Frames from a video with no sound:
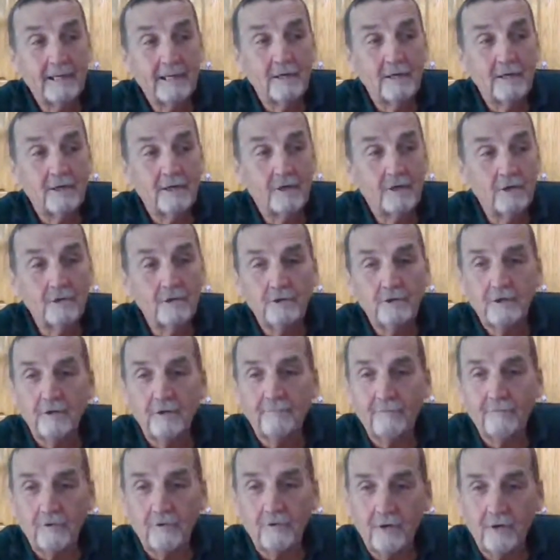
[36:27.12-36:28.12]

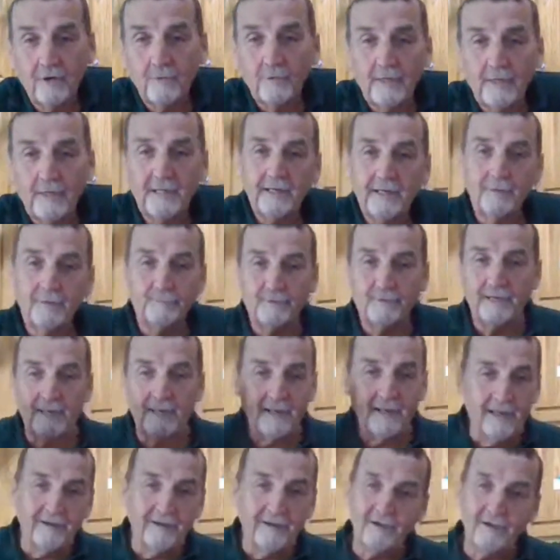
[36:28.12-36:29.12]
Lucifer went up to
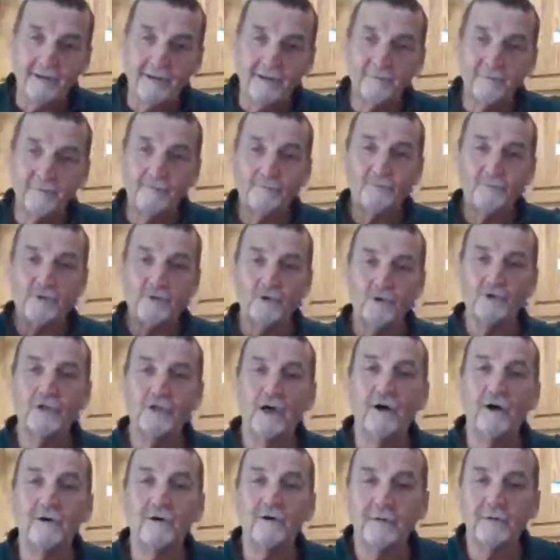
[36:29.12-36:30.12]
heaven to
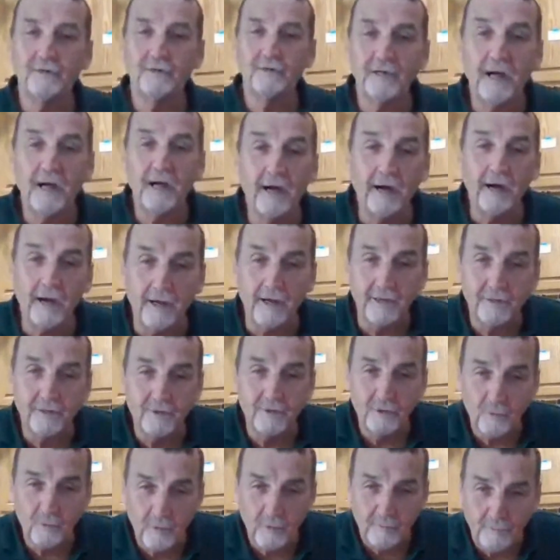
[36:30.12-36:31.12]
talk to God,
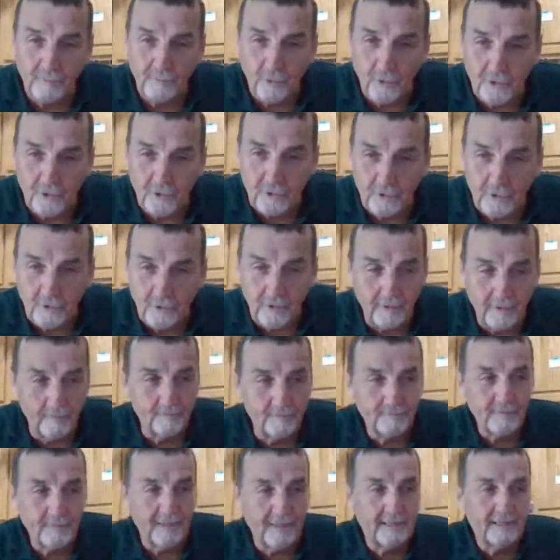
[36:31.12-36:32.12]
to report to him.
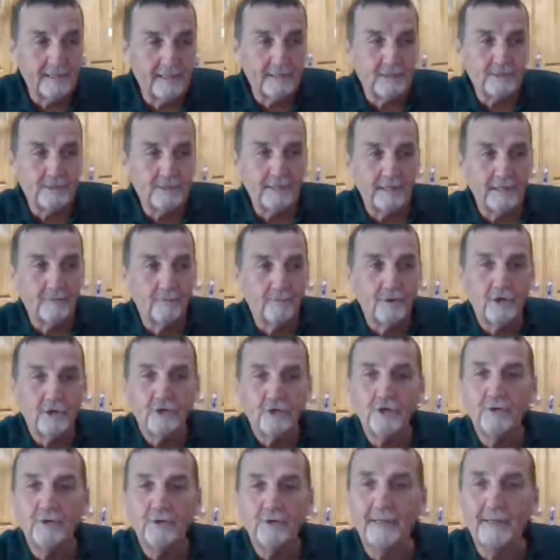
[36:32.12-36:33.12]
And he said, Where have
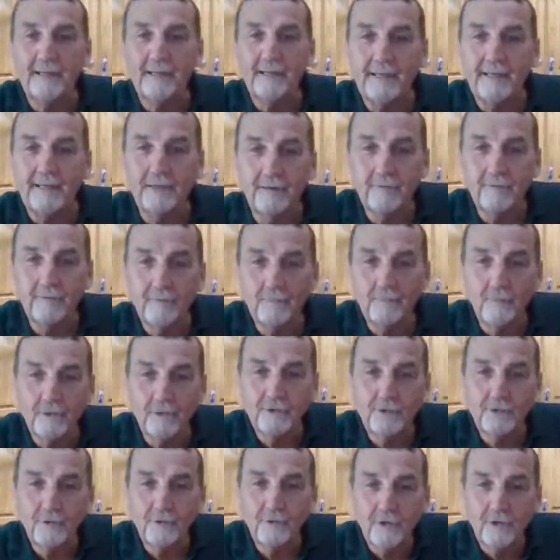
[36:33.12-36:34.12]
you been?
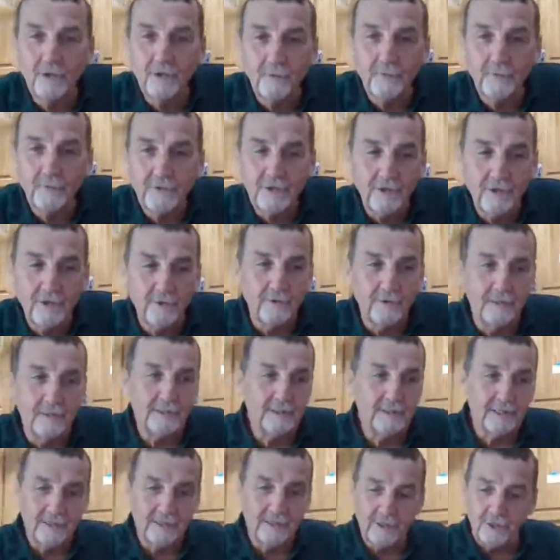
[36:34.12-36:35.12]
What's going on with you? He
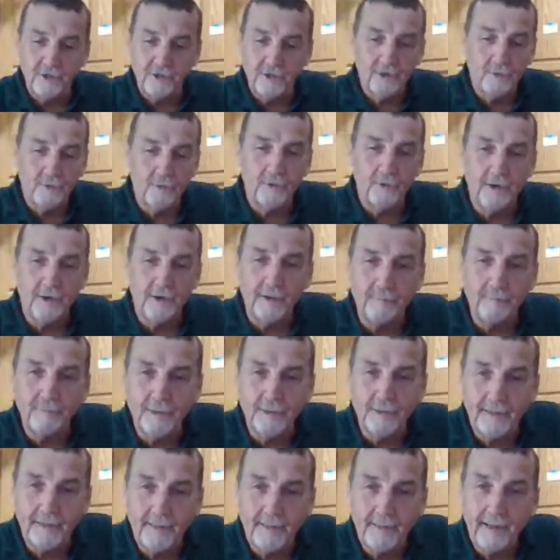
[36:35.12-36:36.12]
said, You know where I've
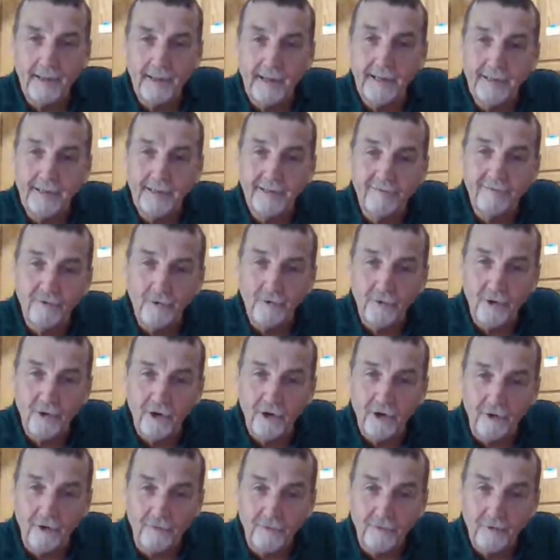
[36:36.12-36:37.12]
been. I live on
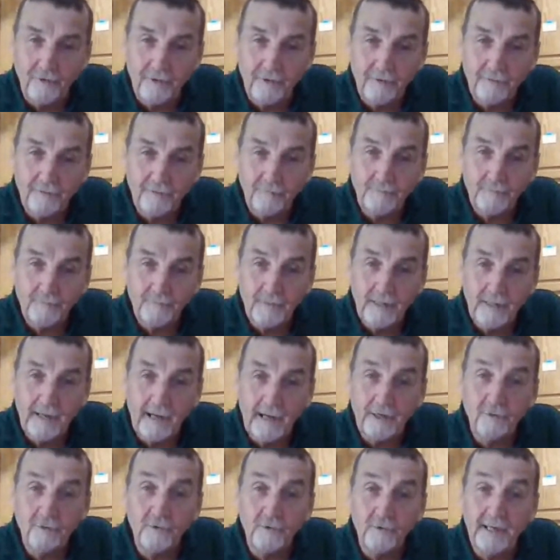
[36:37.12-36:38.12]
earth. I
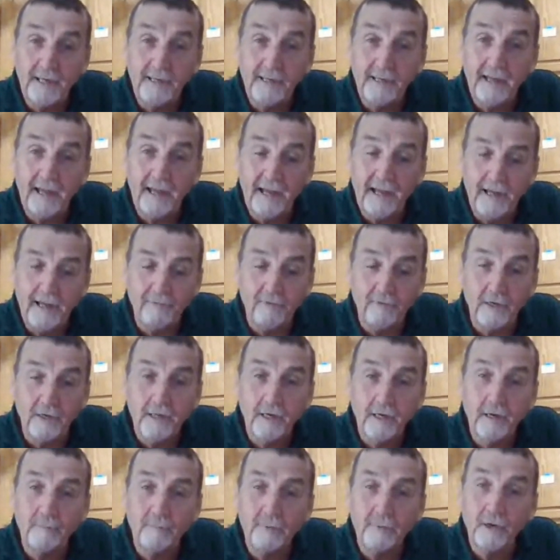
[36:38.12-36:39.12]
create havoc
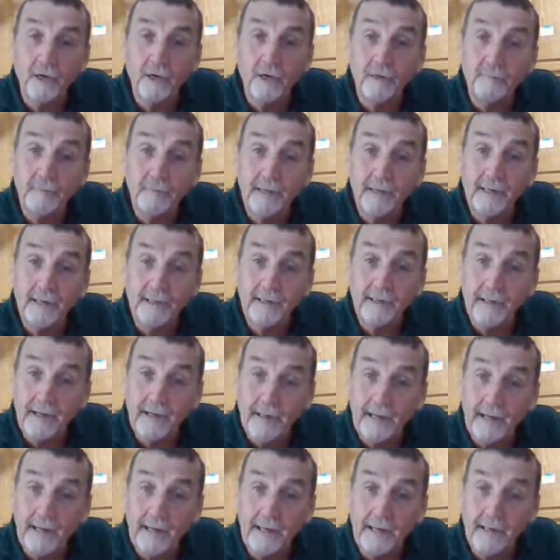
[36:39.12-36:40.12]
upon
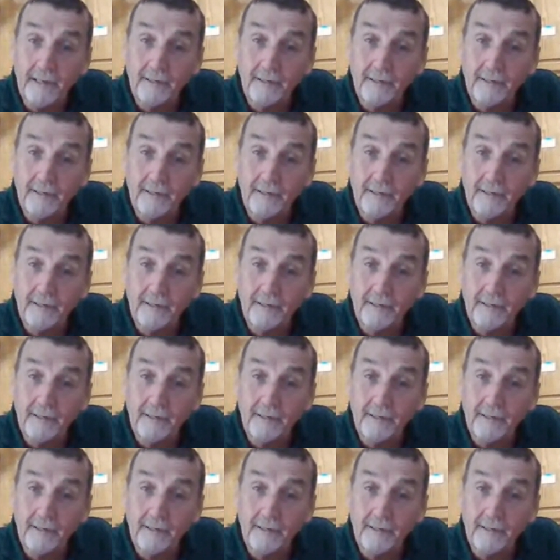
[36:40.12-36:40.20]
mankind.